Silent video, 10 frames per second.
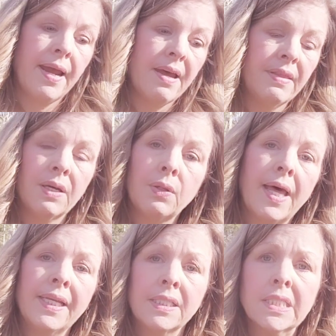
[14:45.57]
I had the
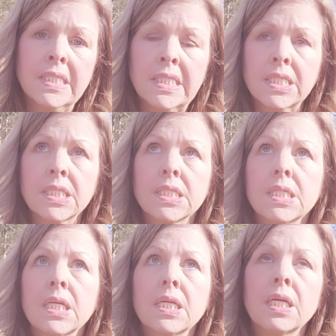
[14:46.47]
Enlightened
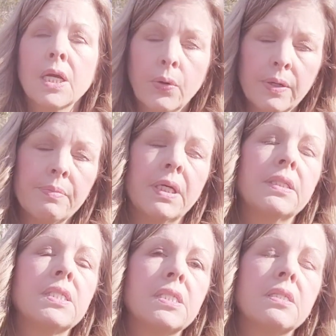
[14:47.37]

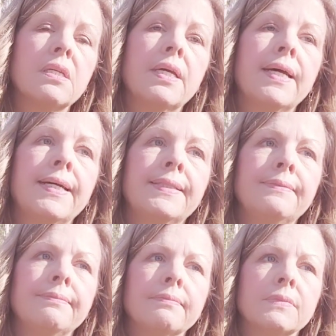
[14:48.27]
equipment.
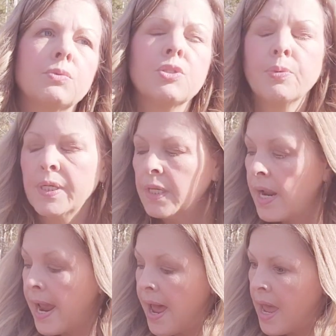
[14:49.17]
Which one did
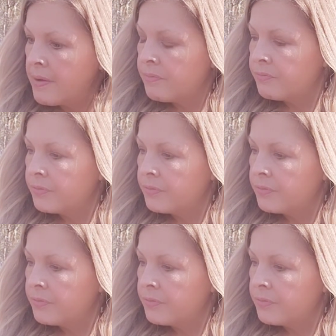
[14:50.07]
I have?